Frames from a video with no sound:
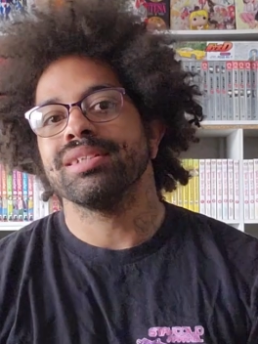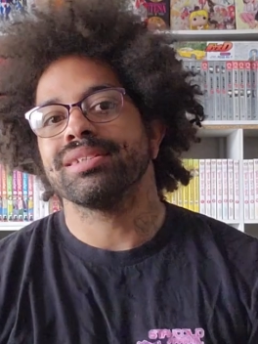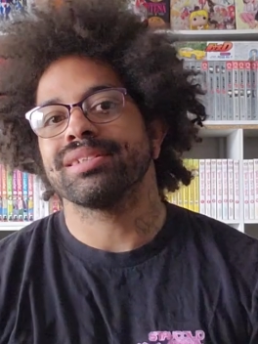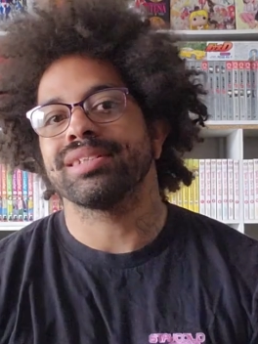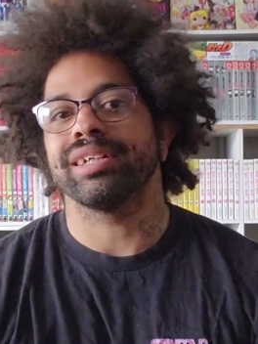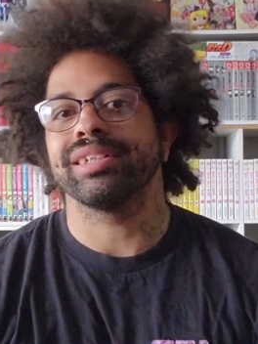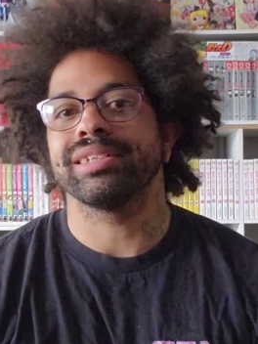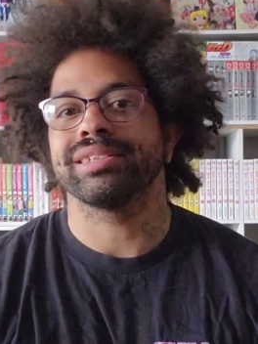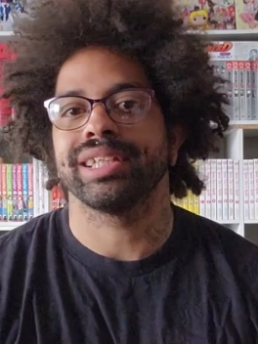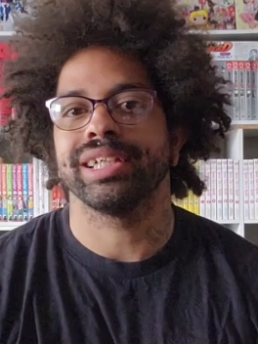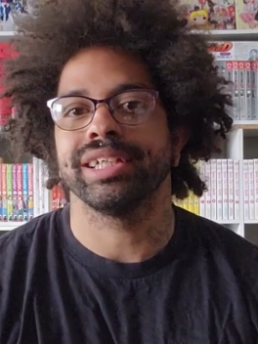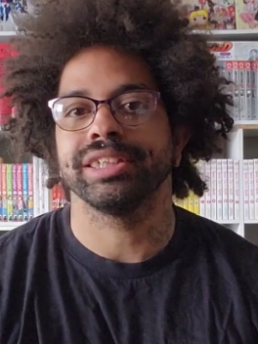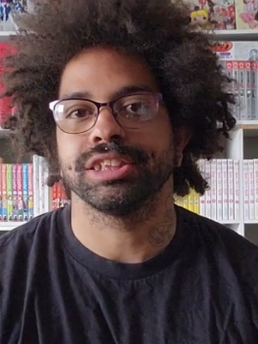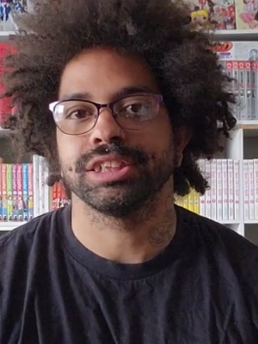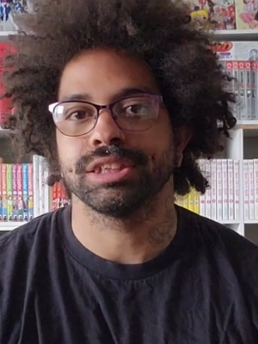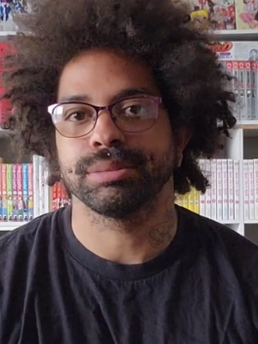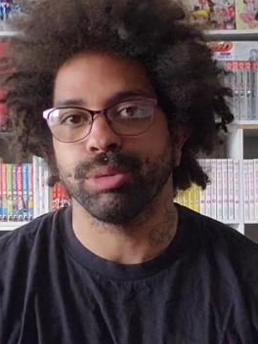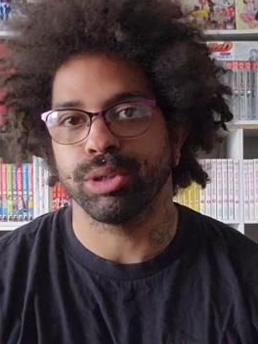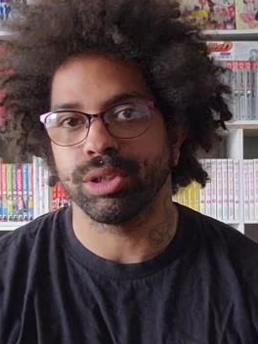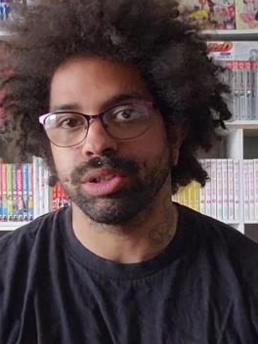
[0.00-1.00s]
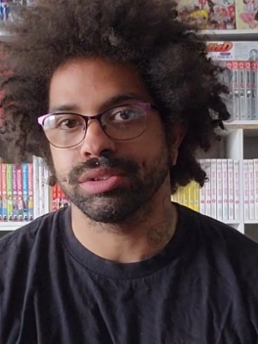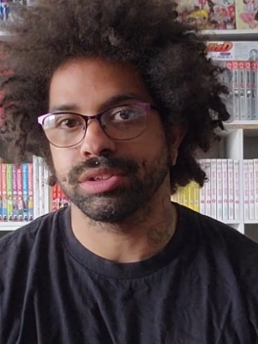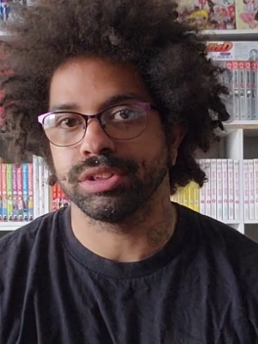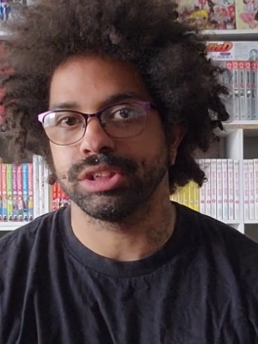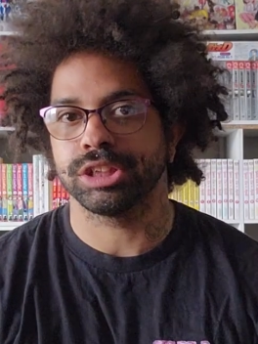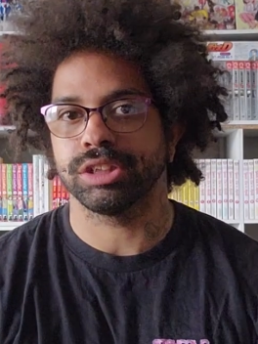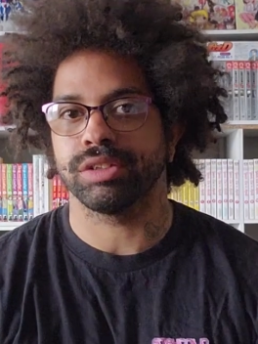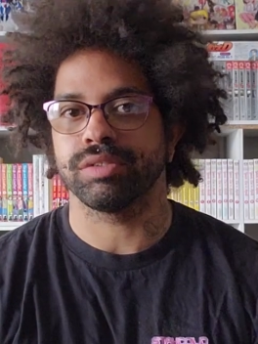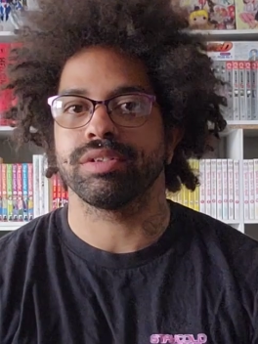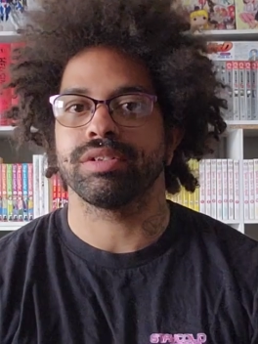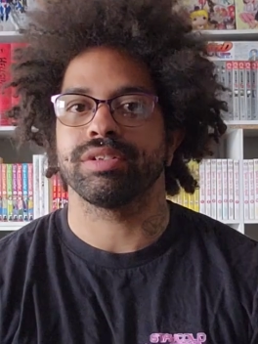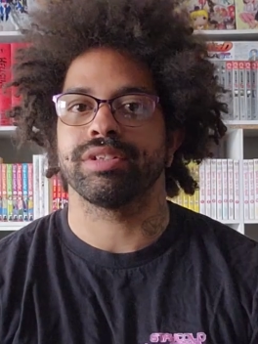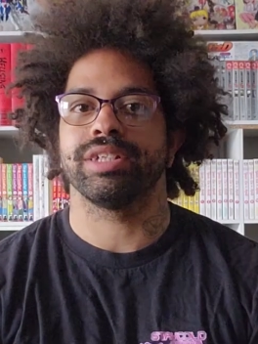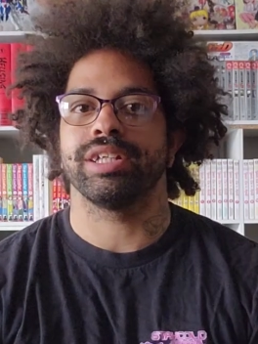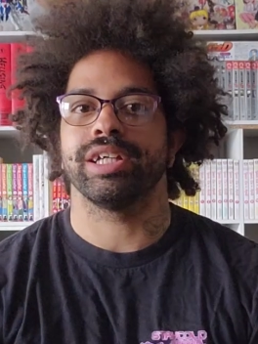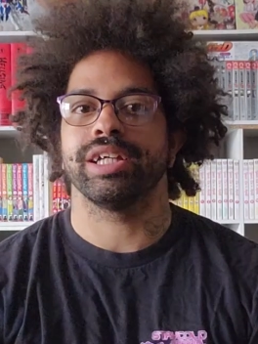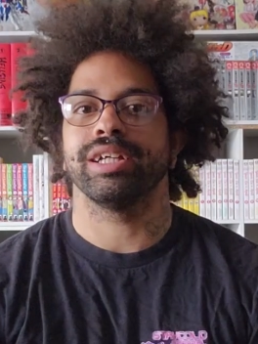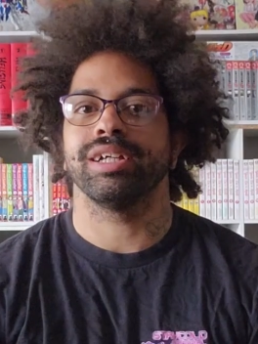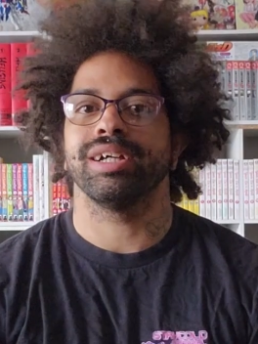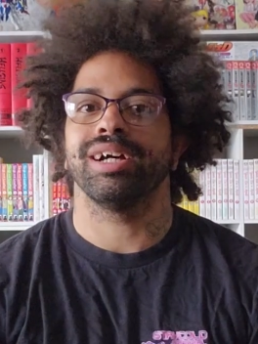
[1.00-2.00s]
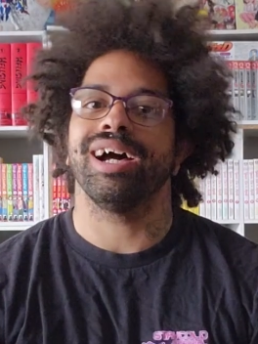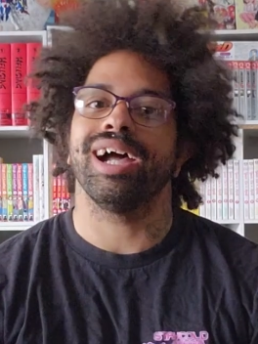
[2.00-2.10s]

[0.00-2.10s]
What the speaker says: Salutations, mortals and children of the night.